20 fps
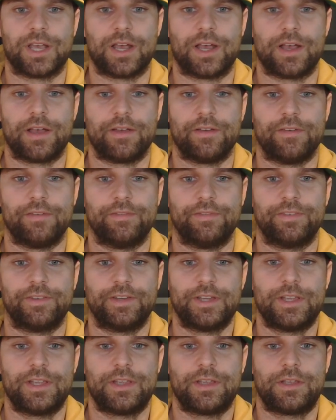of
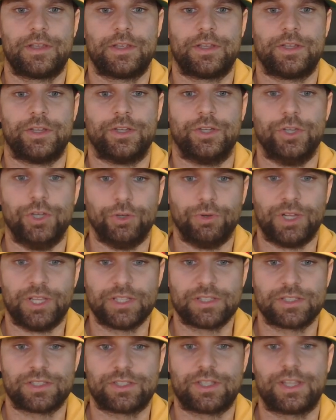
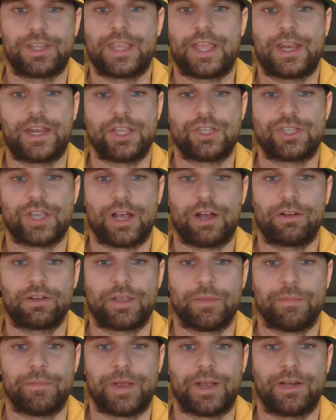newness to the NHL
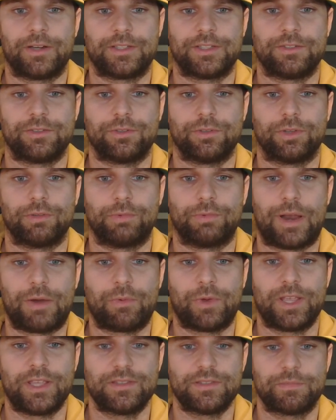compared to the Red
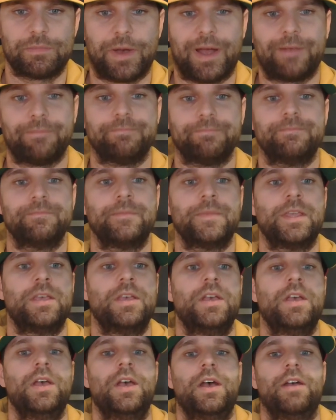Wings. But
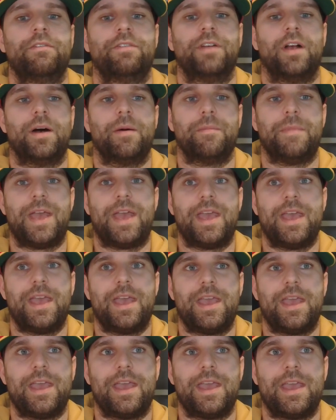from
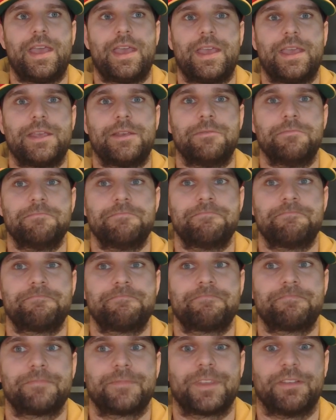a
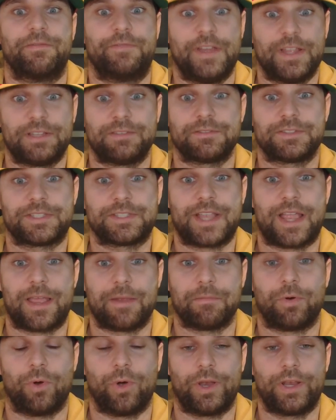fit
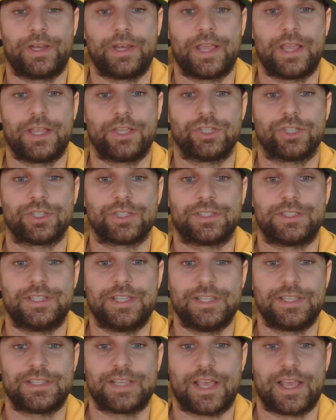standpoint and just
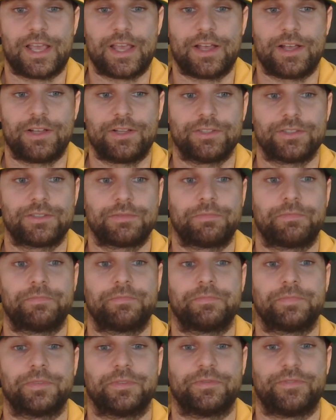details,
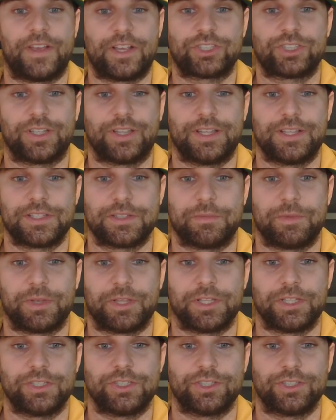professionalism
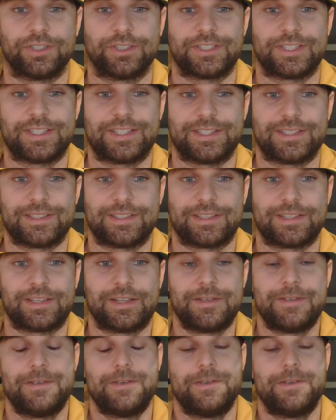on the jerseys,